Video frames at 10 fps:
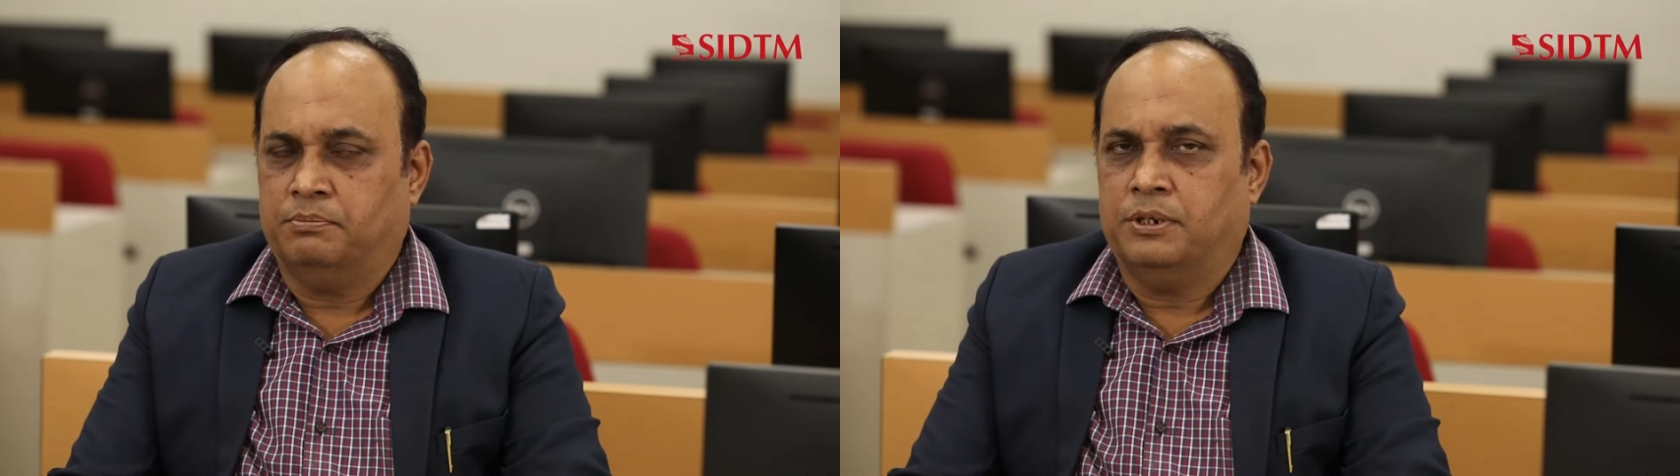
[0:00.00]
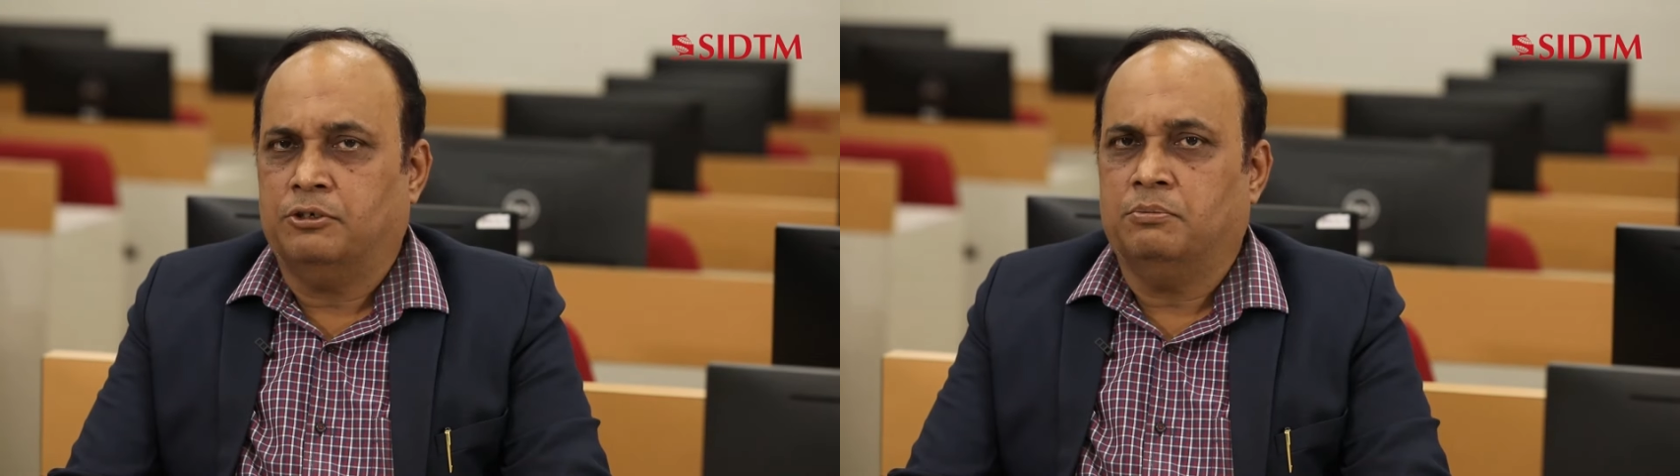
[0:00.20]

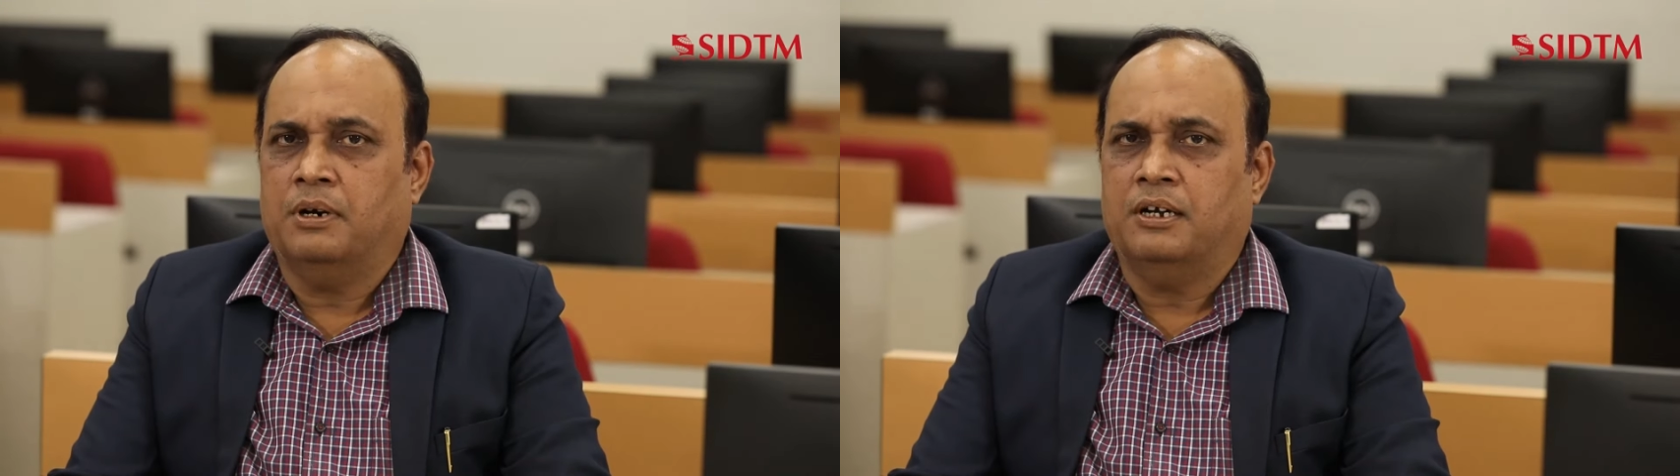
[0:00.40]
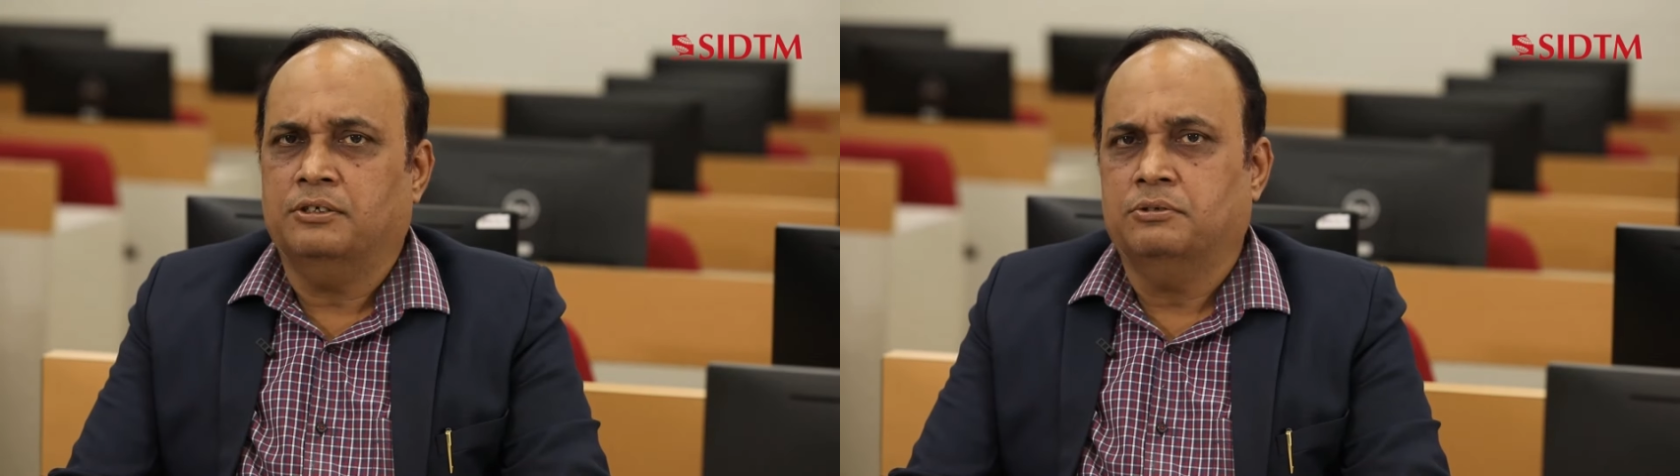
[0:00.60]
but to
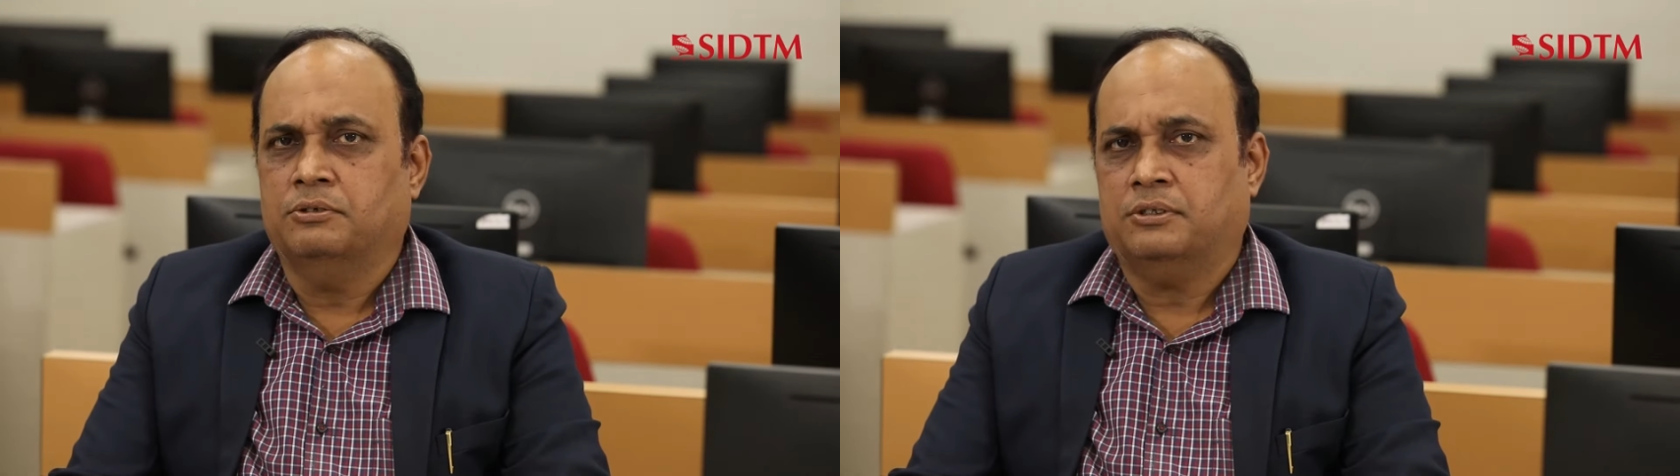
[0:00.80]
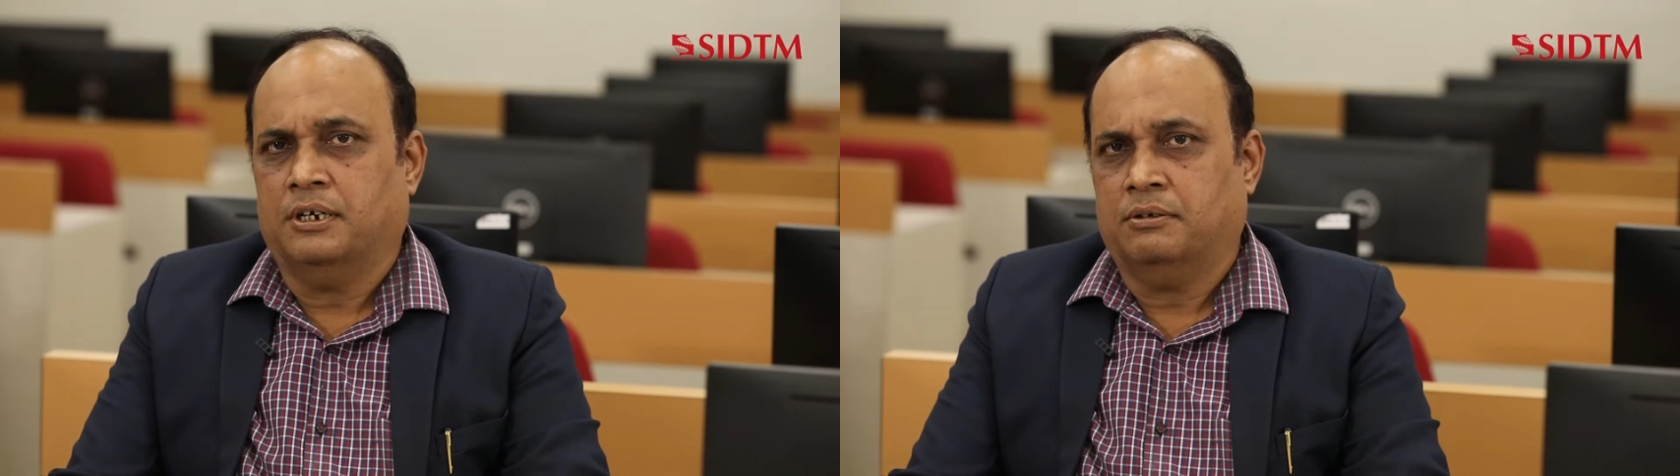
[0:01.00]
manage
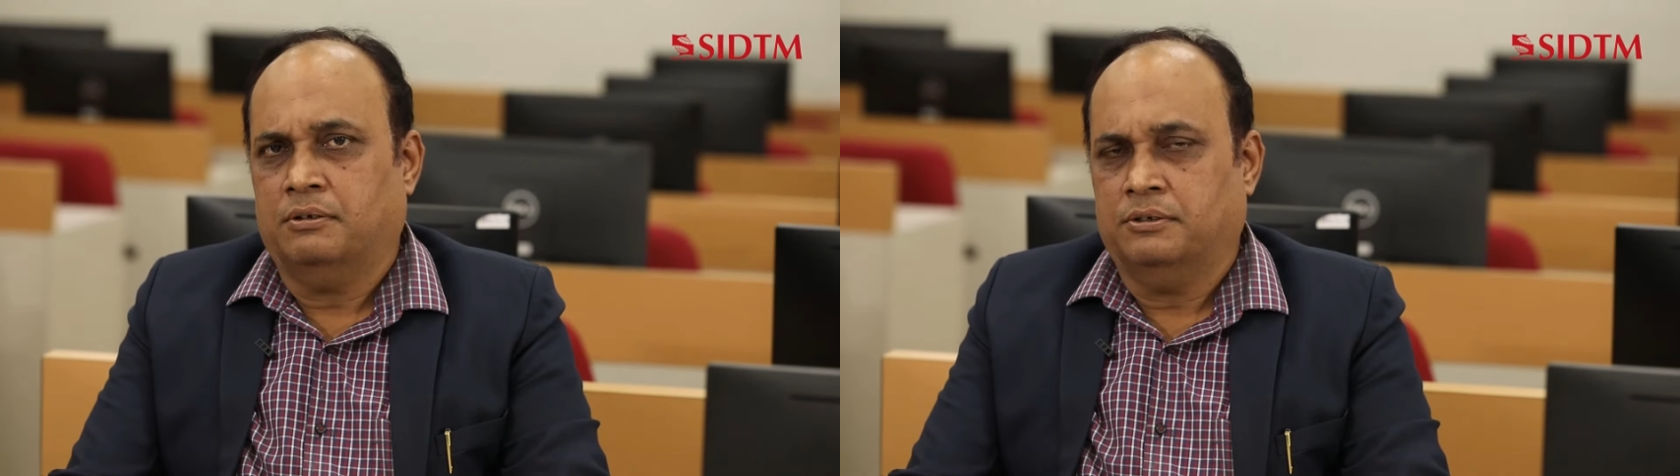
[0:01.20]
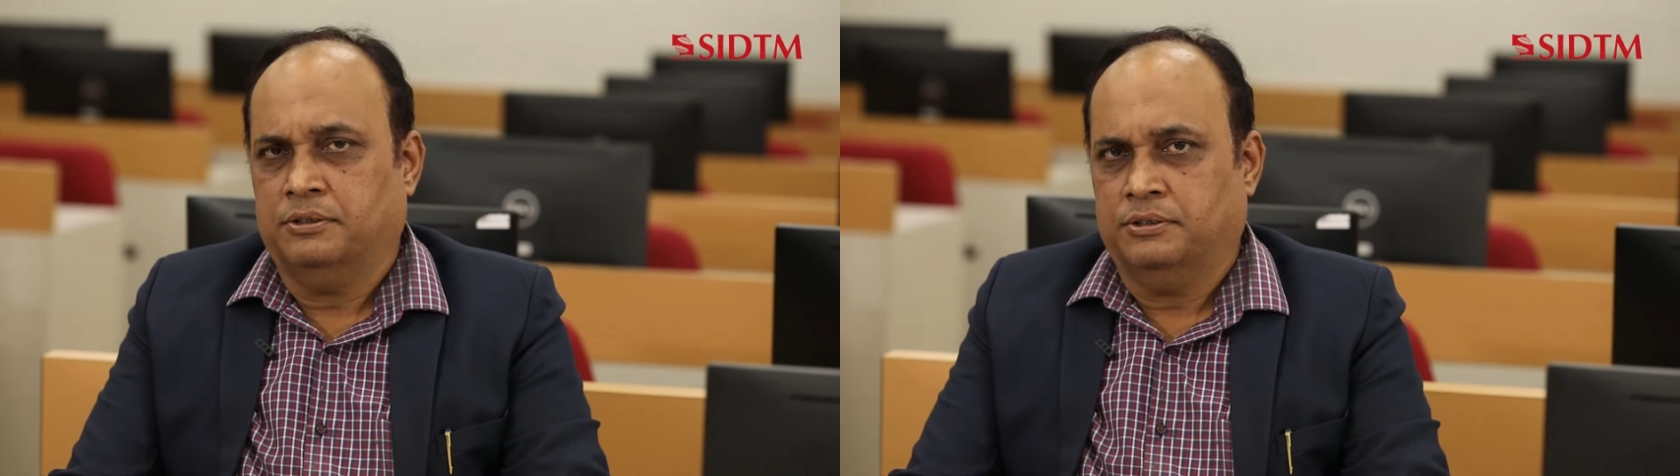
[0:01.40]
those
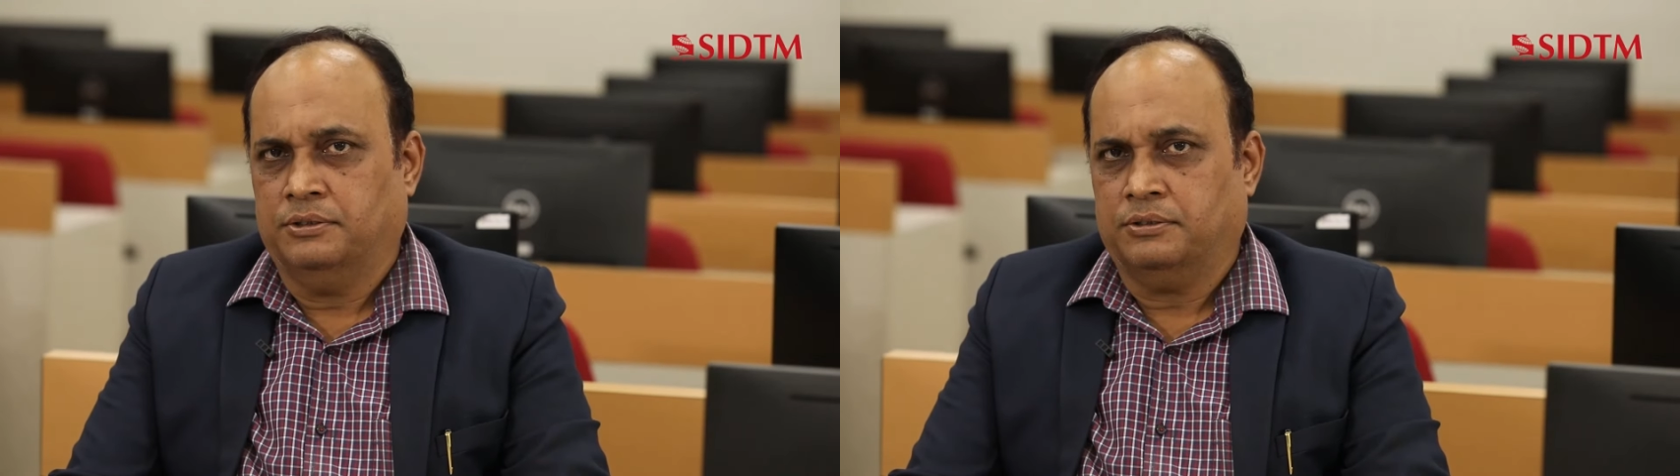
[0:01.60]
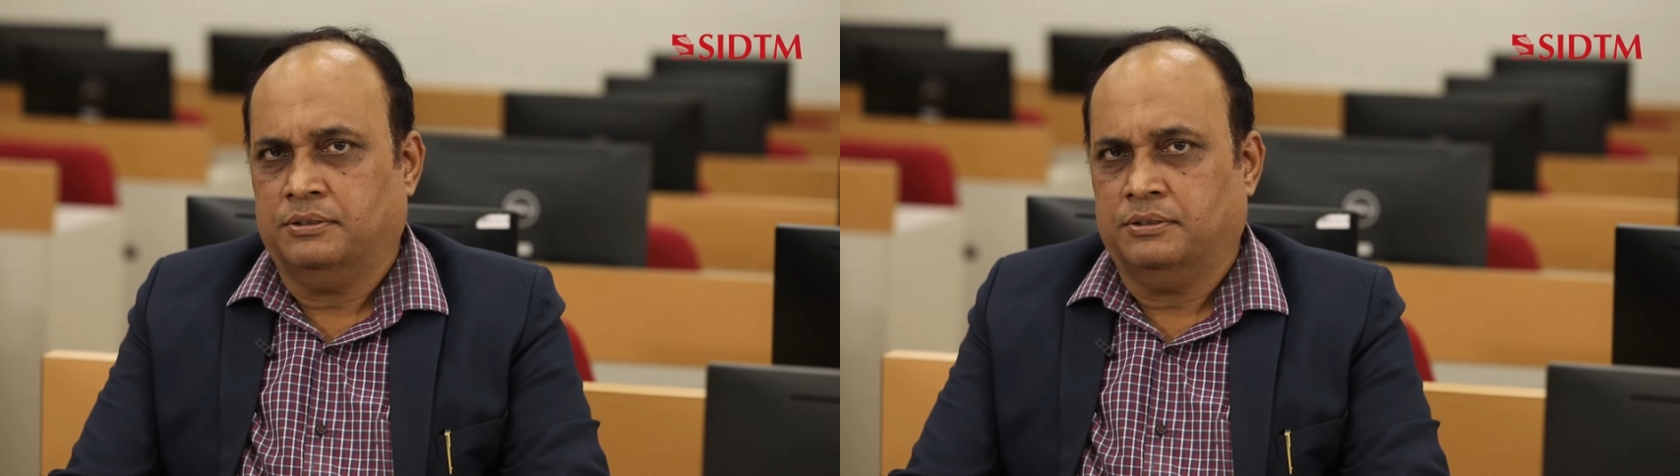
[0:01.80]
technologies,